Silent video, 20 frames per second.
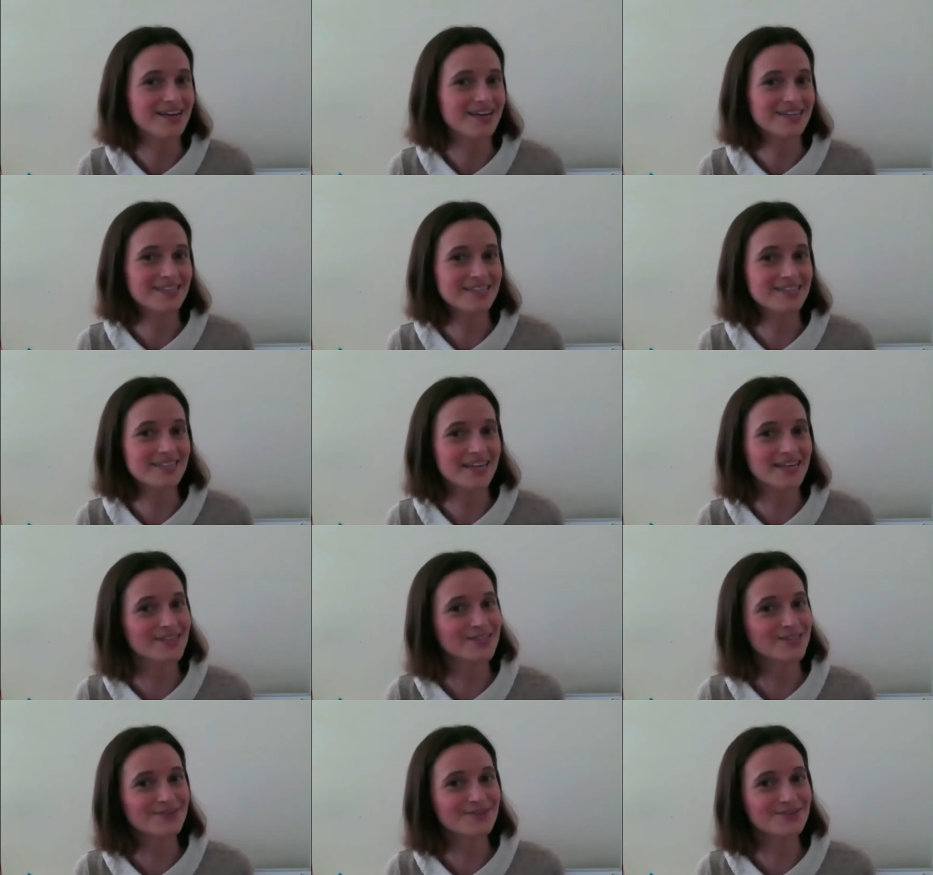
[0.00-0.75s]

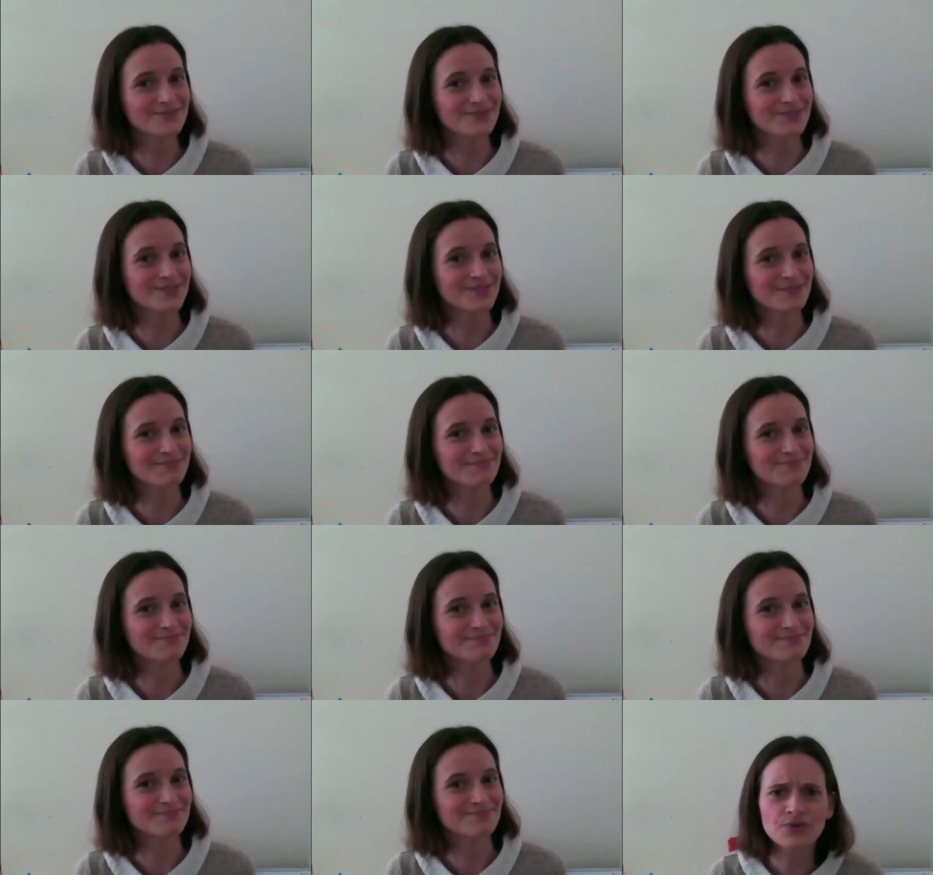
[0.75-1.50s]
stay tuned.
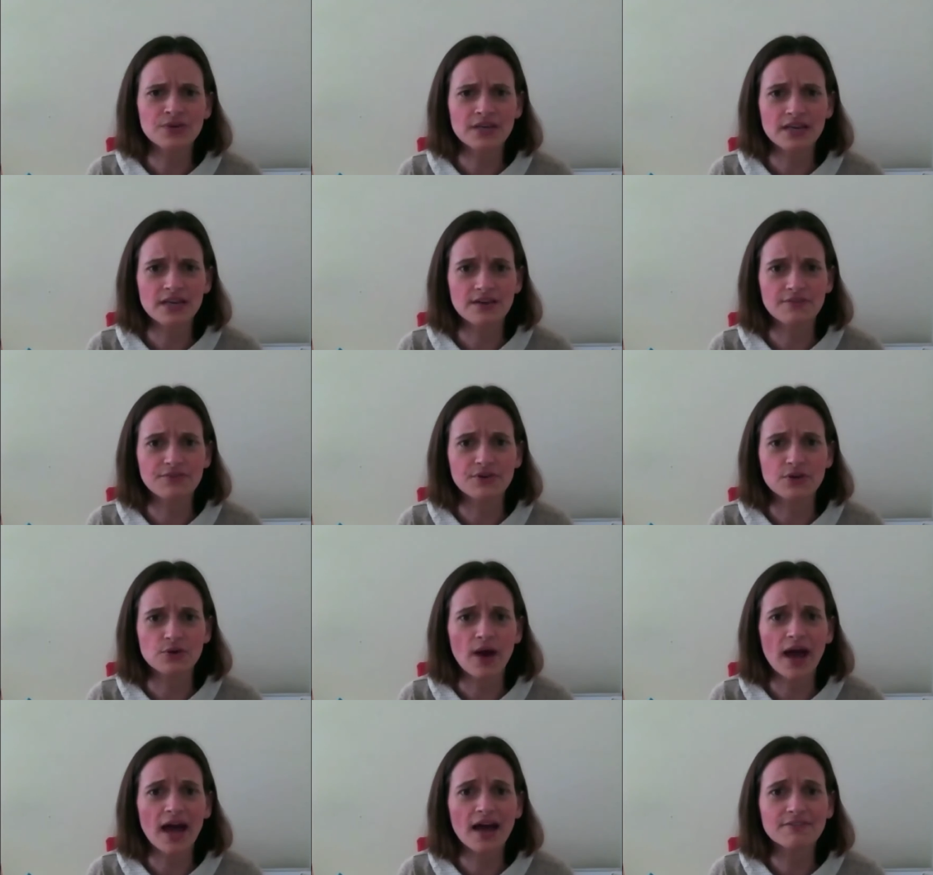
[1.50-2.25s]
If
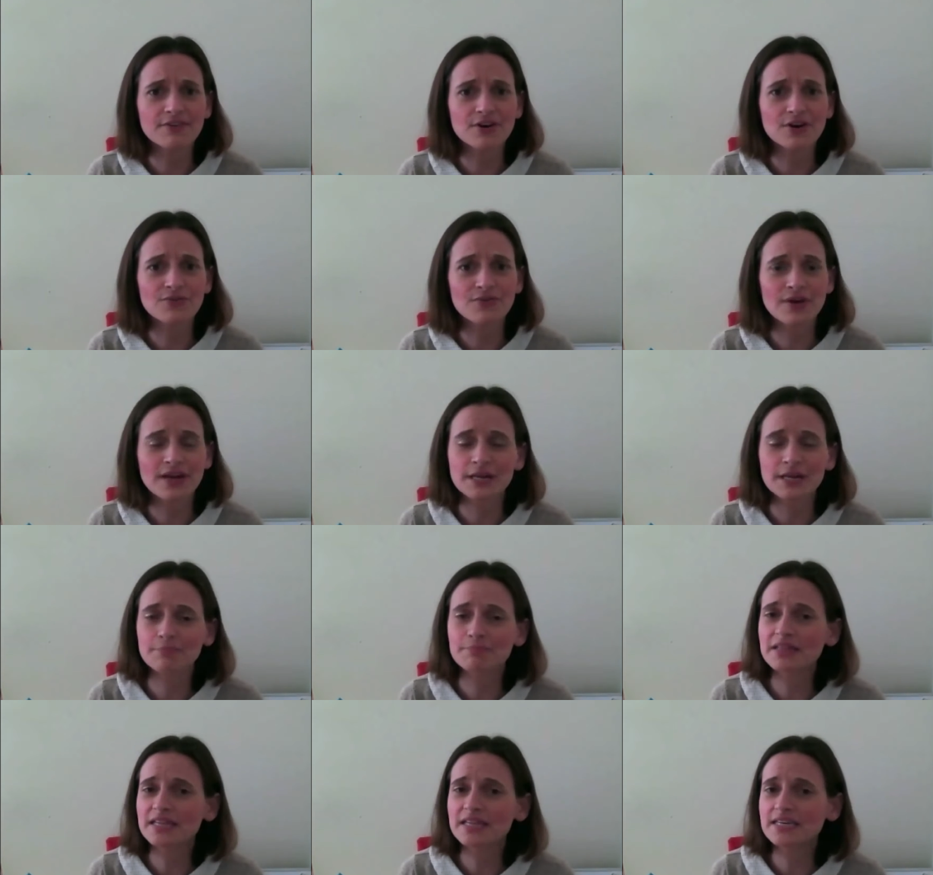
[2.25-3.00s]
you haven't
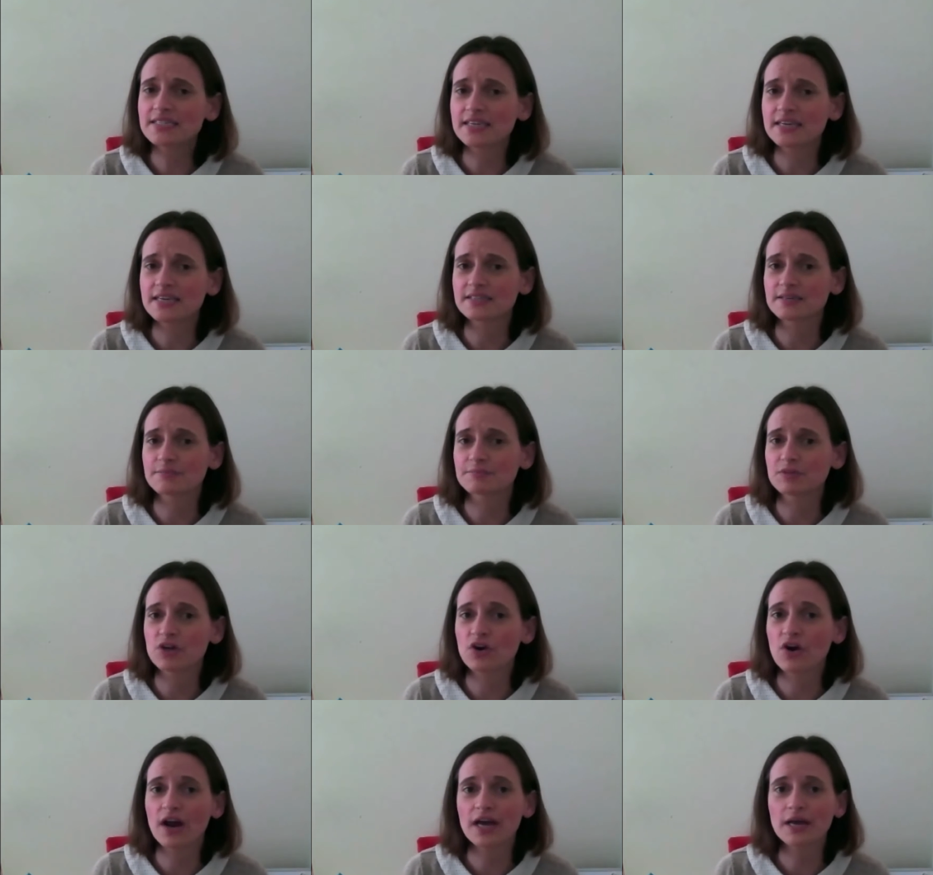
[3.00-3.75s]
already, please hit
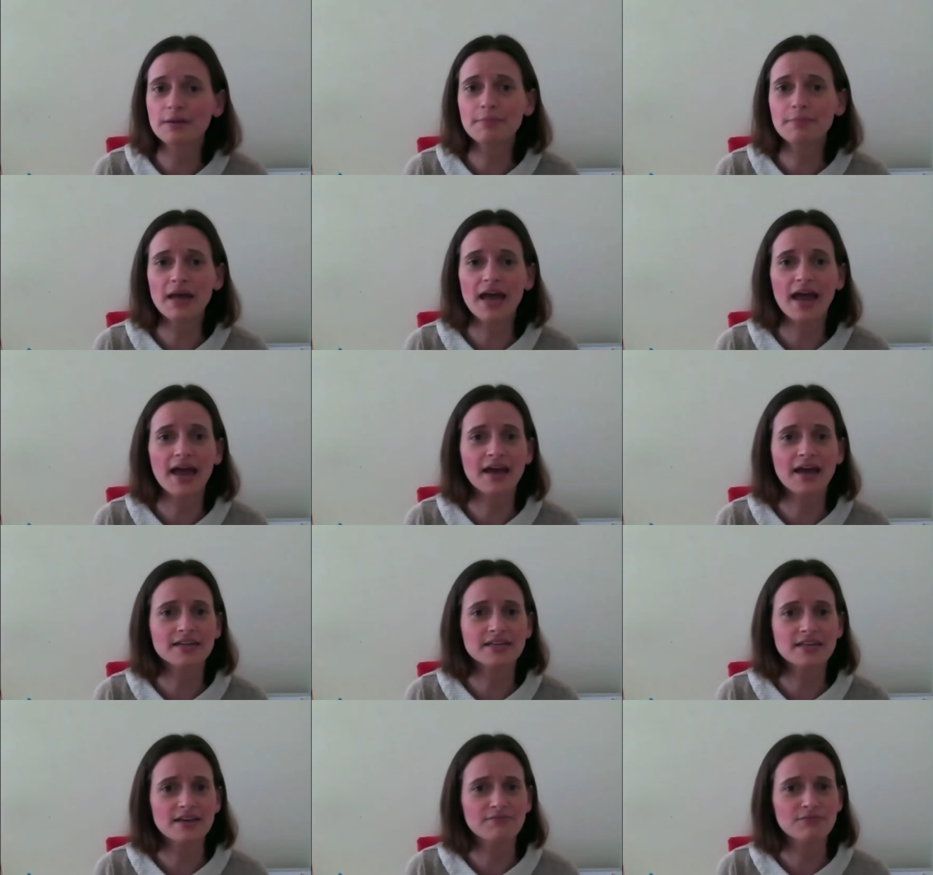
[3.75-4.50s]
subscribe,
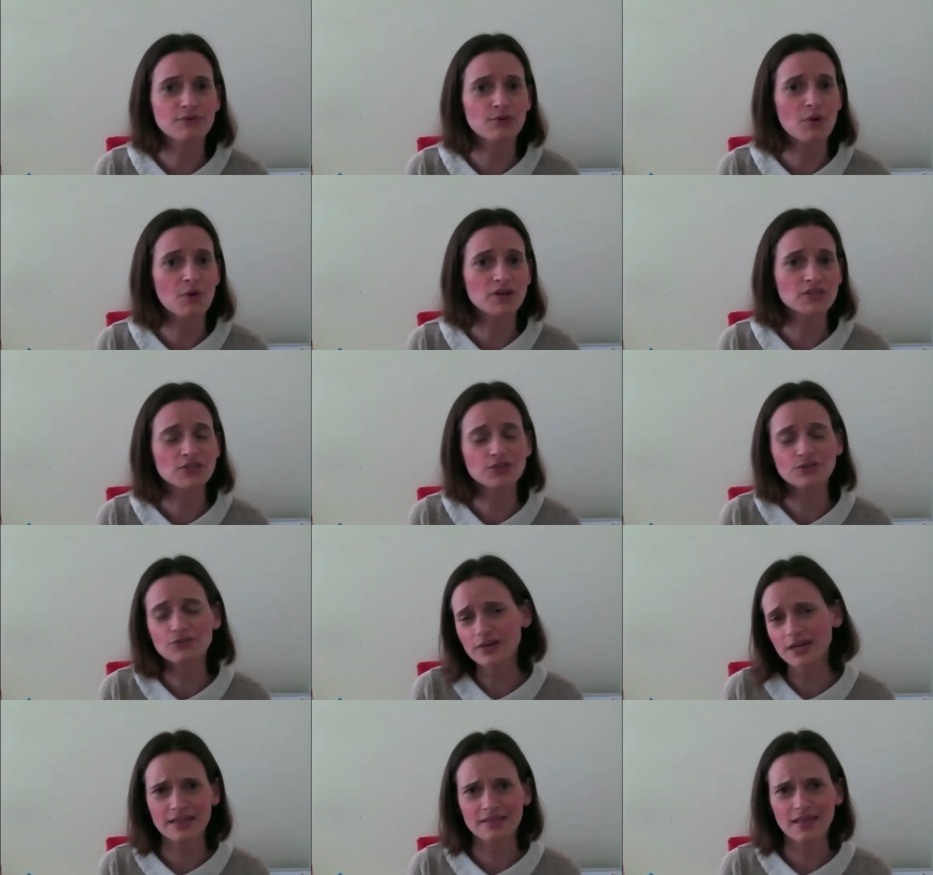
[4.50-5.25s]
and if you want
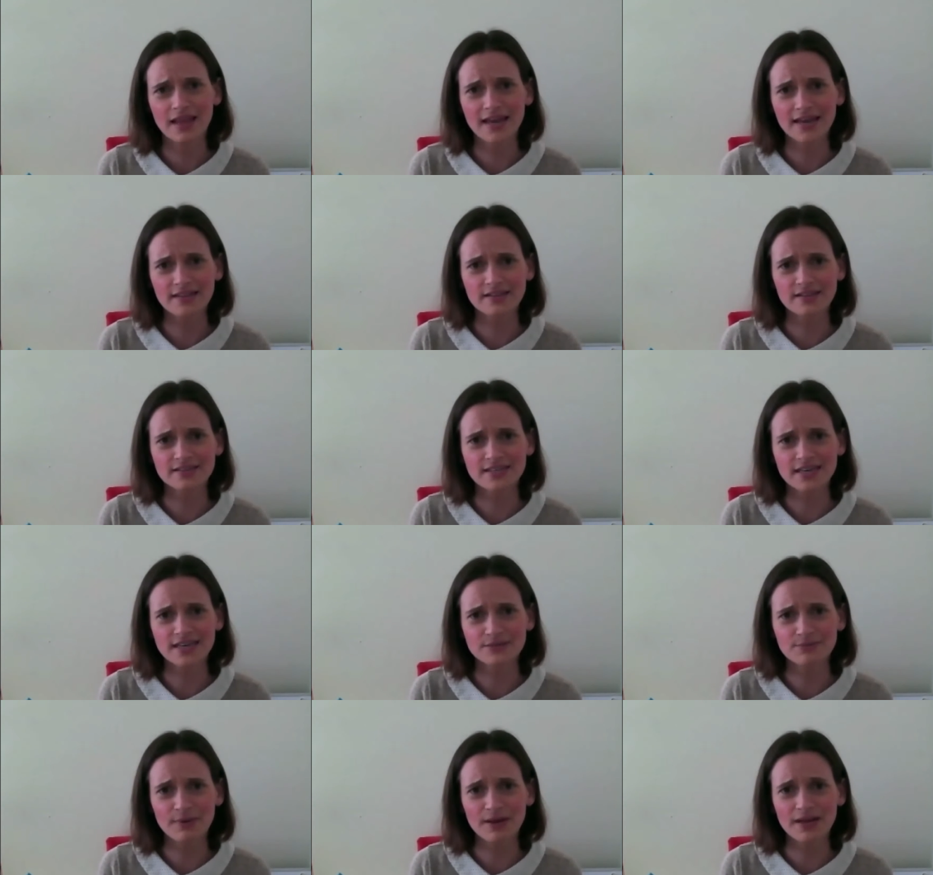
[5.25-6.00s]
to, like this
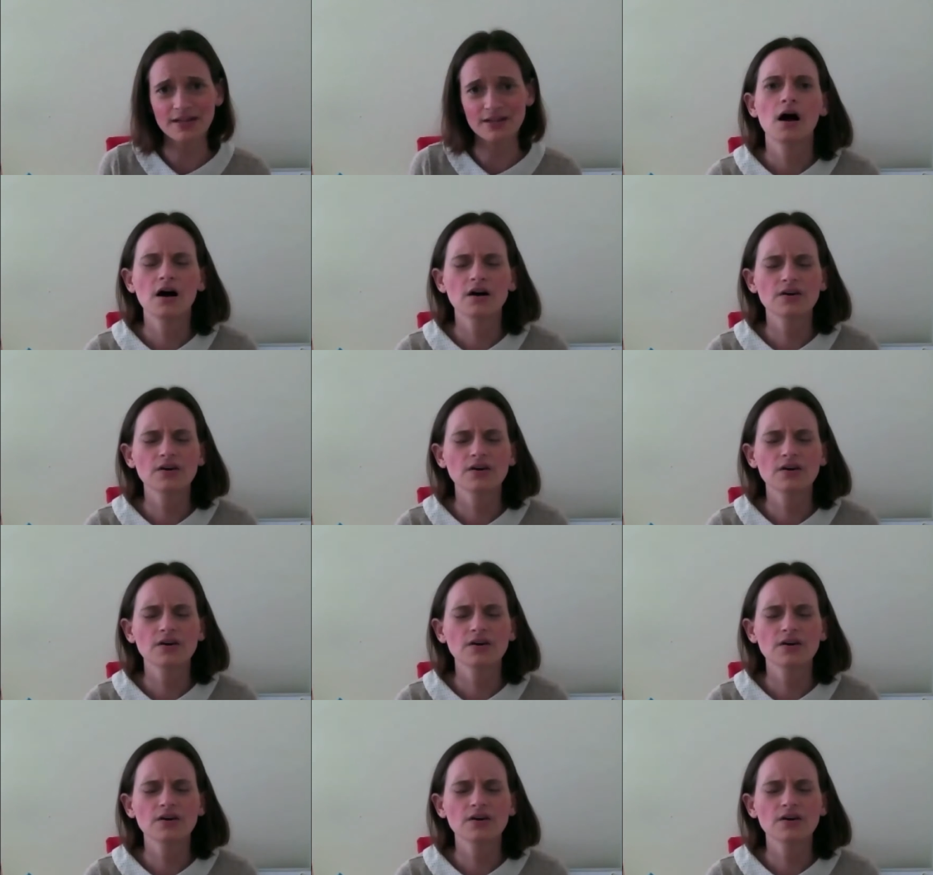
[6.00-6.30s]
as well.